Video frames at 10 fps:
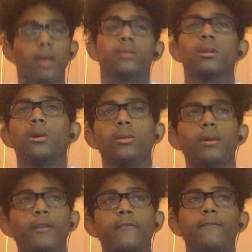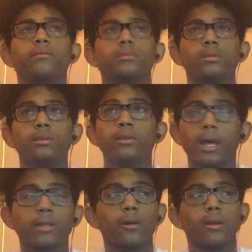So if you
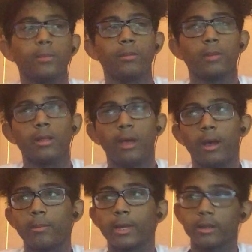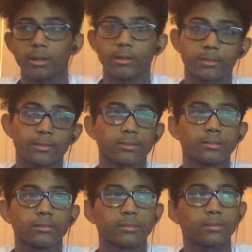guys know what I mean by that, I'm not gonna
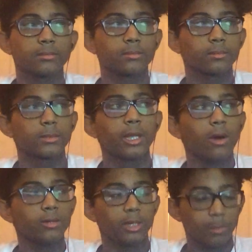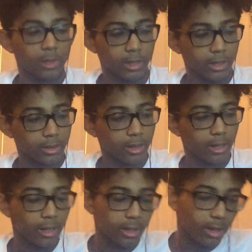go deeper into that.